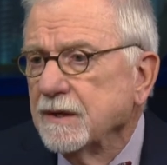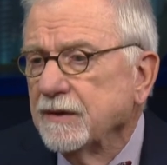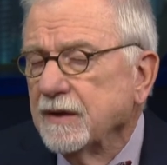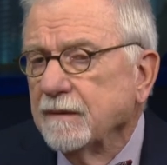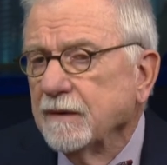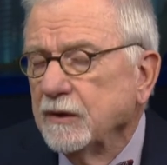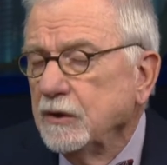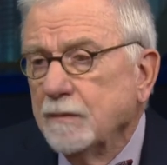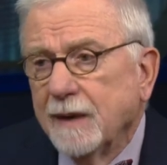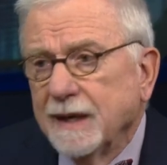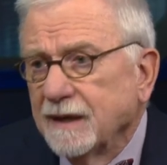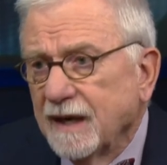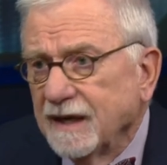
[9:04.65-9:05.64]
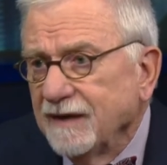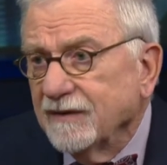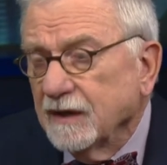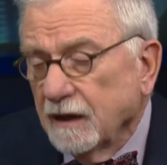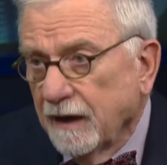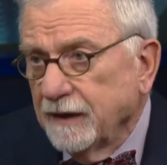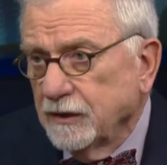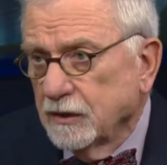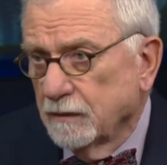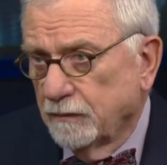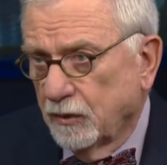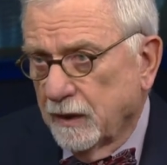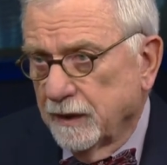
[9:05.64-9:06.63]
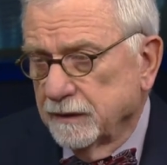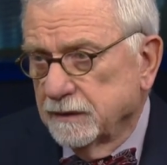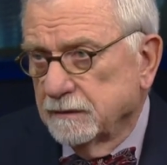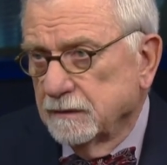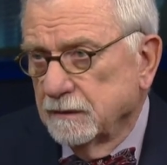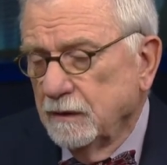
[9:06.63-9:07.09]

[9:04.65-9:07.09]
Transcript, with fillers: that you might not even like your boss.